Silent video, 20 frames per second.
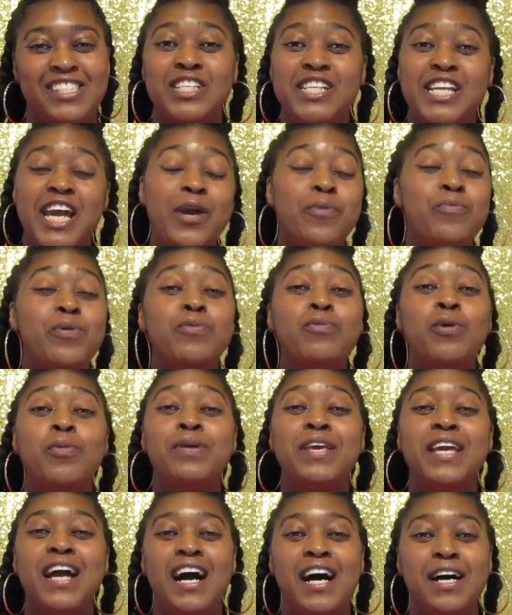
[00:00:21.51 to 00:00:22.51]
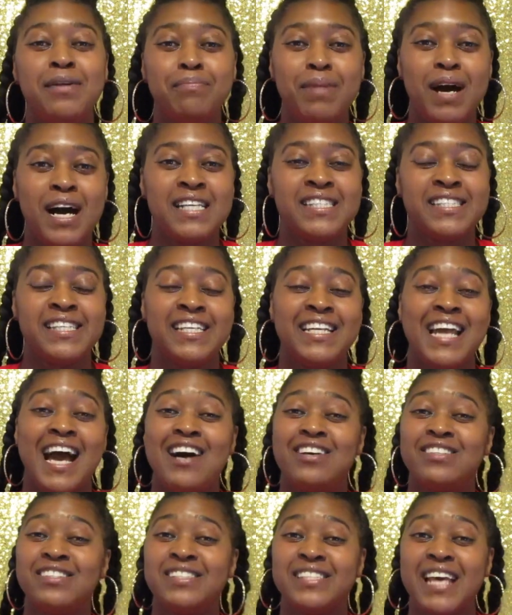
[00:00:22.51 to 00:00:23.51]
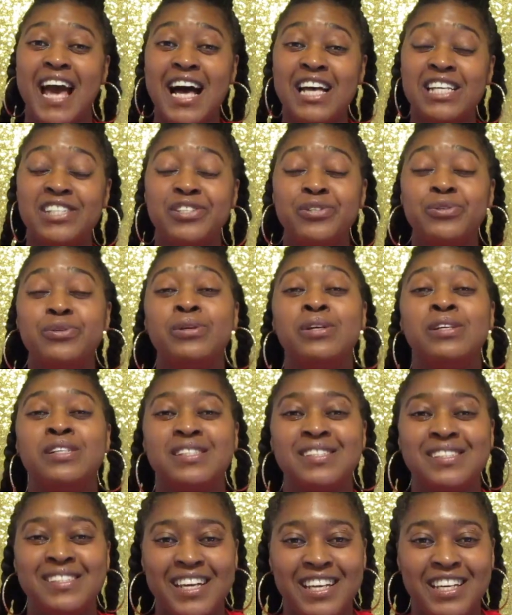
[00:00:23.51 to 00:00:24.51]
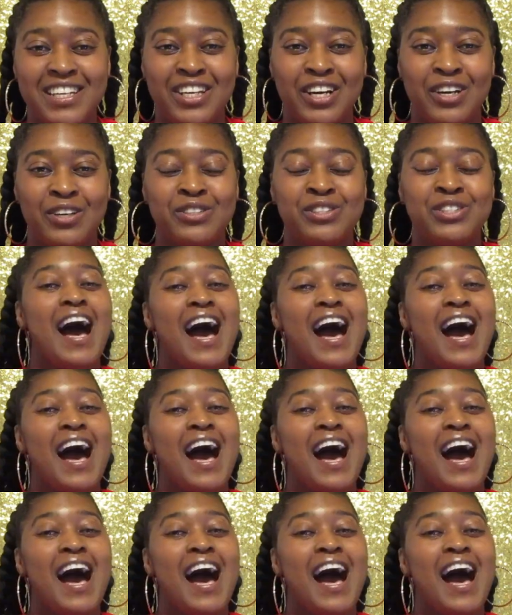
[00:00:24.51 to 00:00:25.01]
Today we will be unboxing our Zazzle sticky notes.